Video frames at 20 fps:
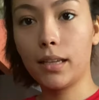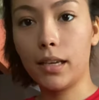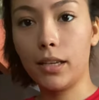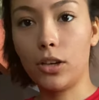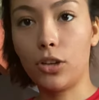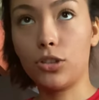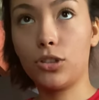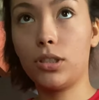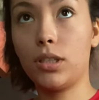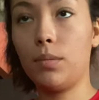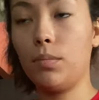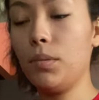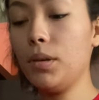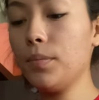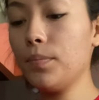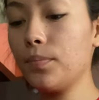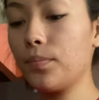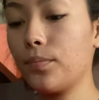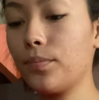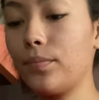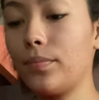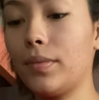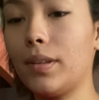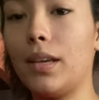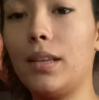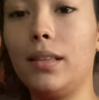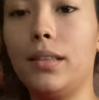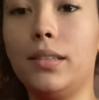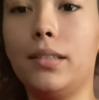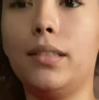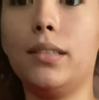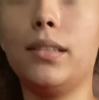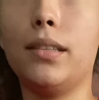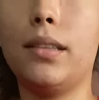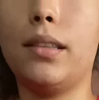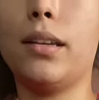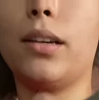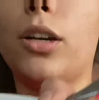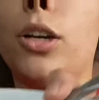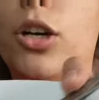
can y'all see me? And this is the